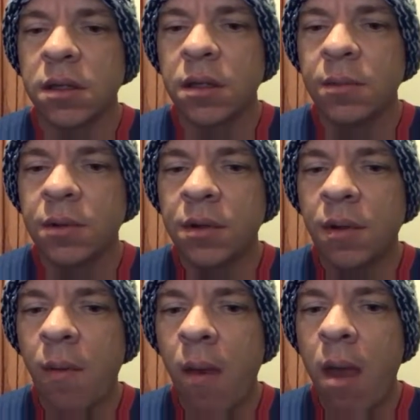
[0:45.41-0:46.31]
and I'm
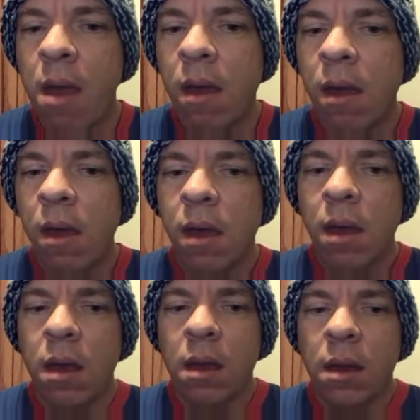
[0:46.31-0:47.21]
gonna,
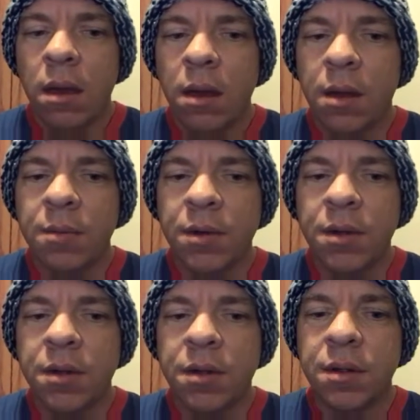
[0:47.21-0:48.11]
I'm
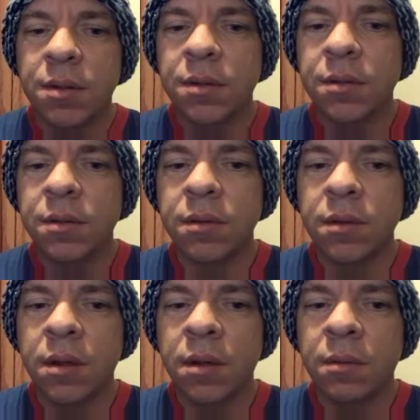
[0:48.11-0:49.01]
gonna
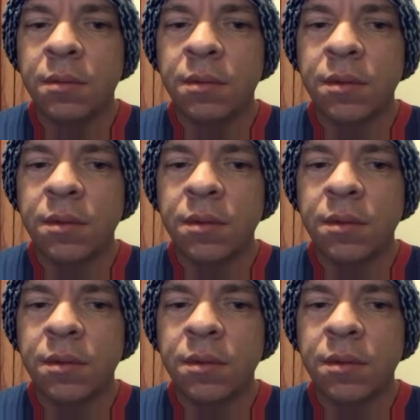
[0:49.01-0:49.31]
uh,